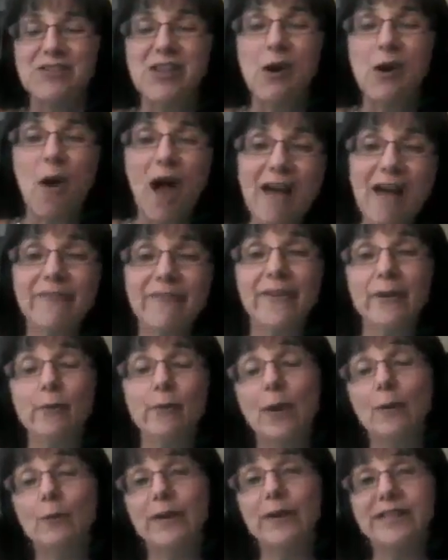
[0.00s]
So
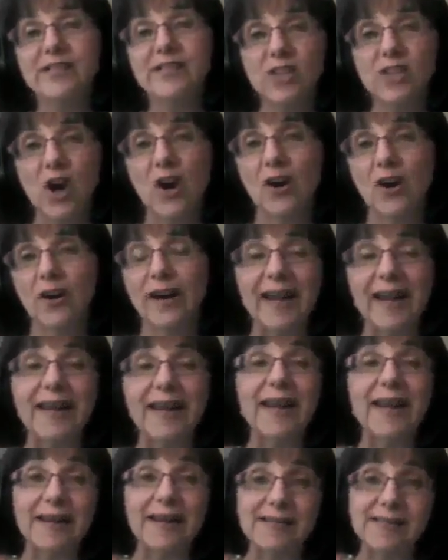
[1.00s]
often when we start
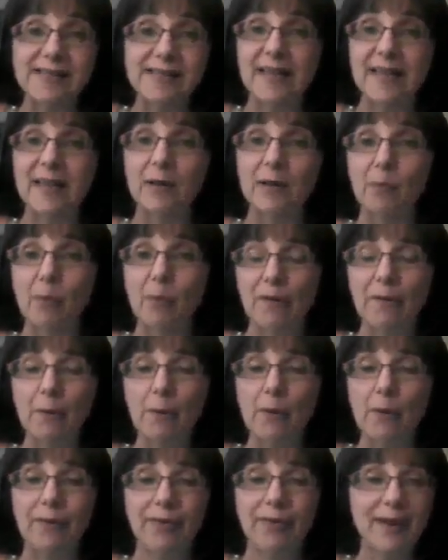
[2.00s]
AAC,
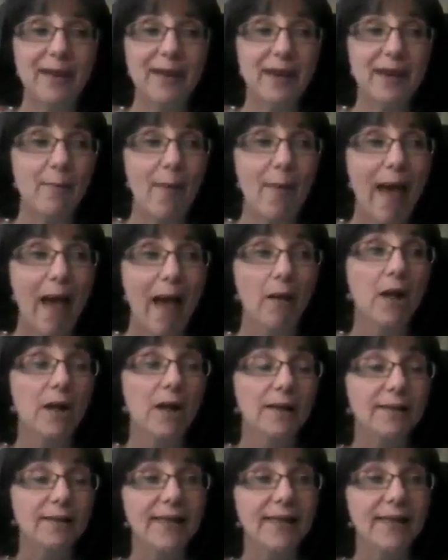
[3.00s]
we're thinking about,